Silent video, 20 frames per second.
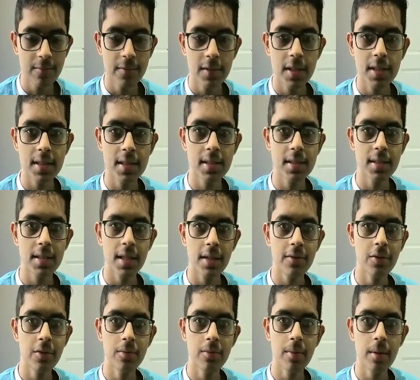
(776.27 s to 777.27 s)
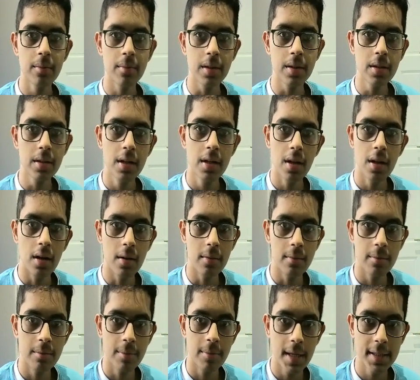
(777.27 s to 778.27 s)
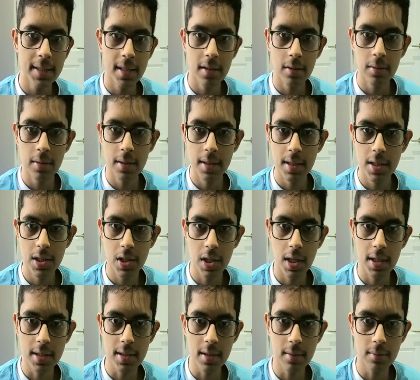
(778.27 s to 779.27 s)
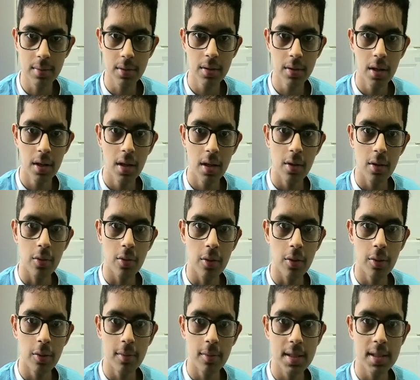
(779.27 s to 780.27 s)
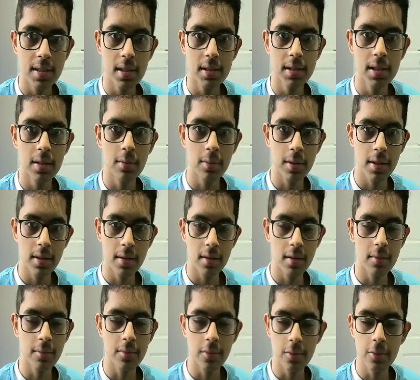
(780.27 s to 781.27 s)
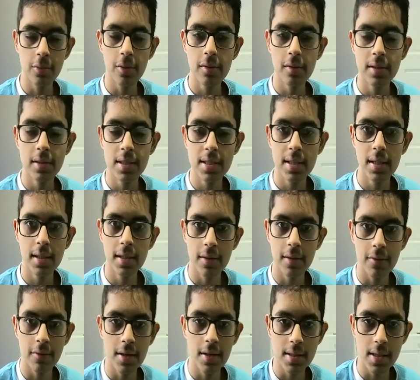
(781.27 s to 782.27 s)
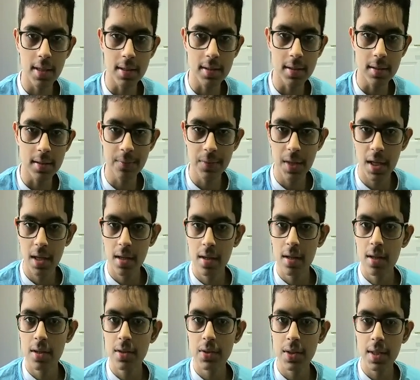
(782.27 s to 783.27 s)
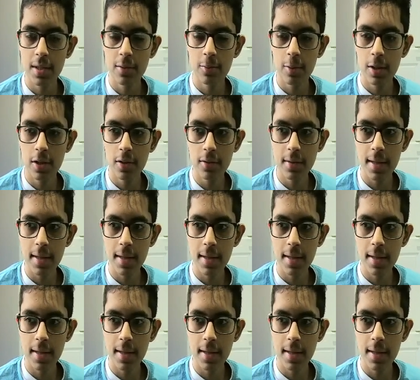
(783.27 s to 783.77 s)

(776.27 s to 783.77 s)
Since, if you remember, back to our initial example, when we started with, when we were deciding the first letter, so then we know